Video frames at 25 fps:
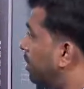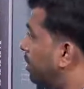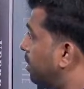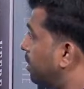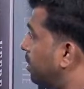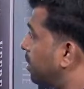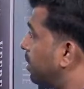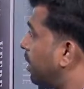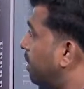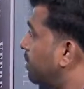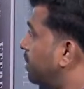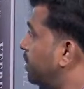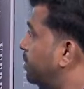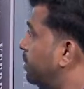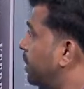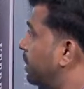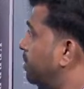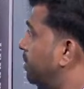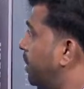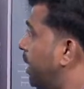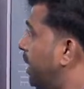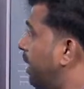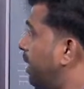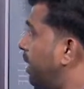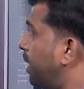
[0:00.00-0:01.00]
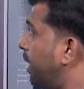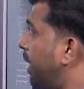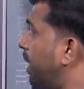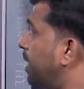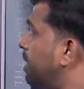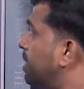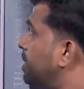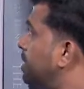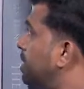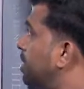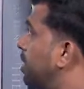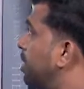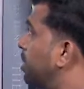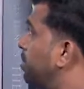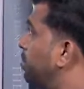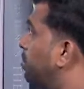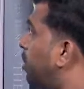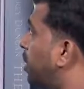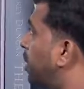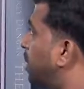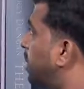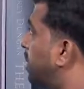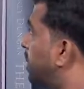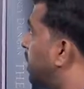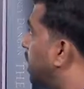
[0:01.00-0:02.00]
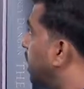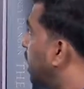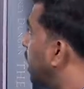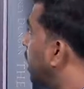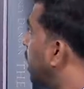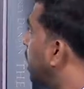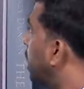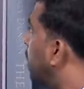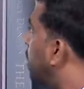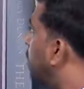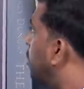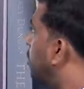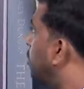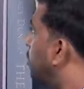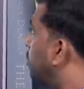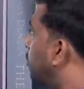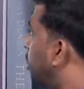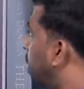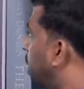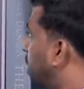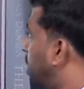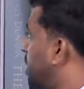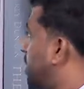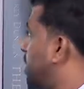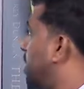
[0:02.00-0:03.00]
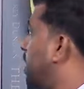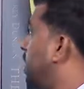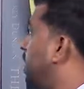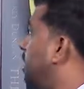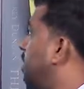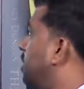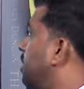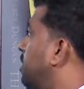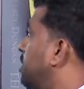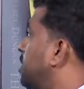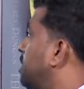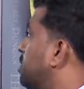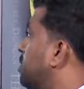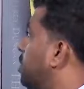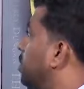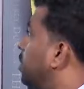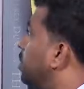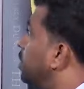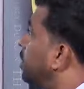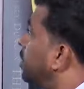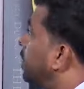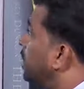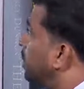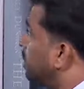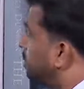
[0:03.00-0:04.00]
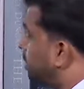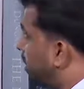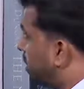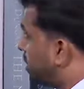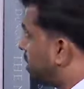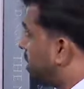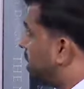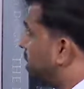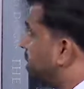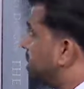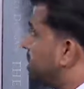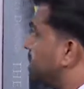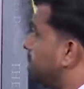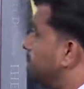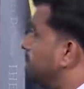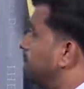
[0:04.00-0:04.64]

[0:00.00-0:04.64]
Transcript: government maintains monetary policy. So this is